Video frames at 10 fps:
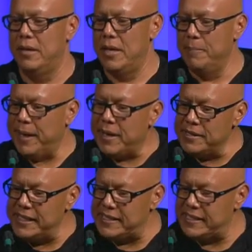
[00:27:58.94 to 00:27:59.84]
Because
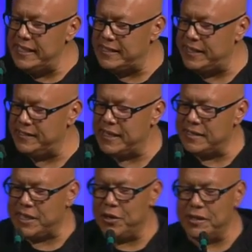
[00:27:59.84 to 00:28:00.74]
he sees he says
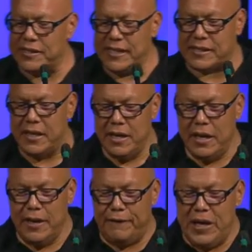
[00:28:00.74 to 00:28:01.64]
here in 6
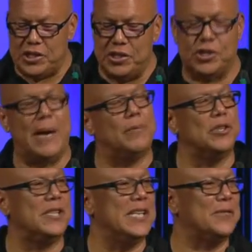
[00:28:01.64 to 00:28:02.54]
in Ephesians chapter
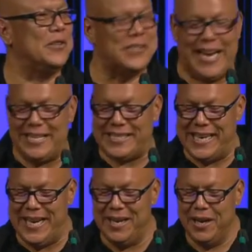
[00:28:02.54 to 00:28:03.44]
6 verse 18,